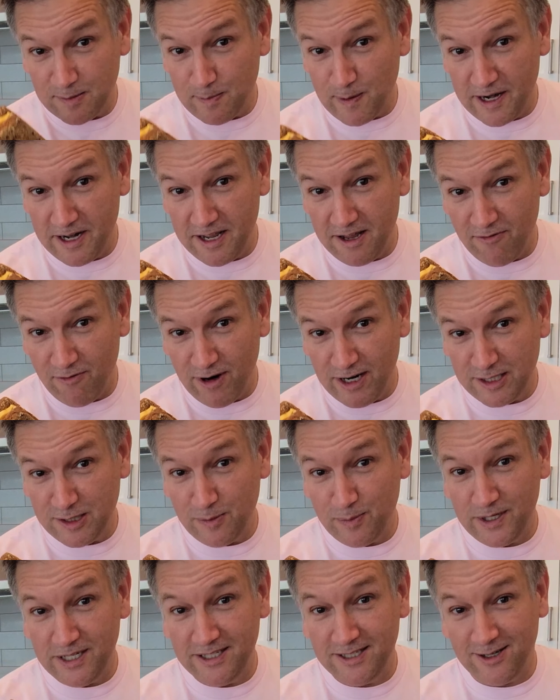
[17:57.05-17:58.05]
plenty of
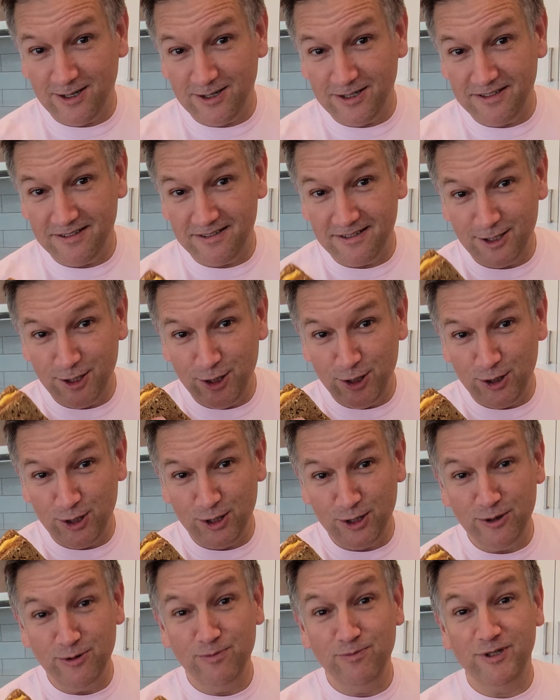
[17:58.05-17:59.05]
recipes on
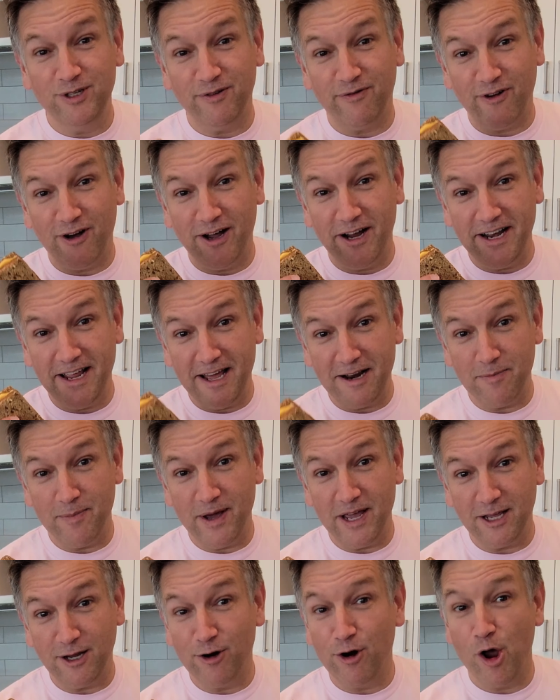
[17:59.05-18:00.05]
YouTube to find how to
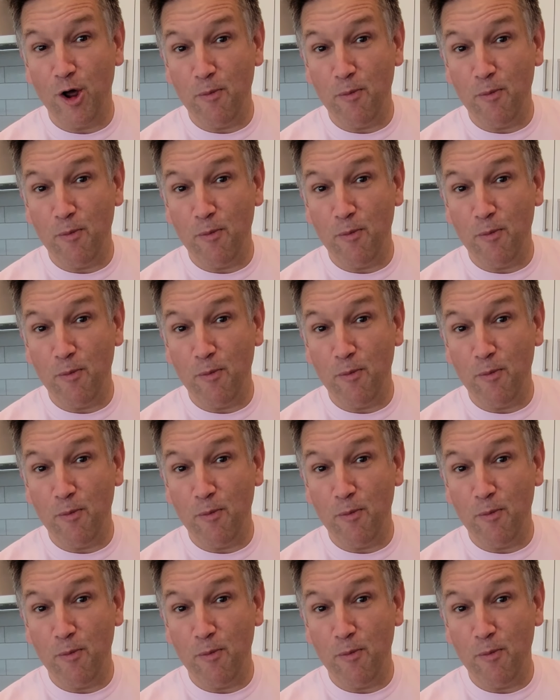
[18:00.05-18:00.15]
make your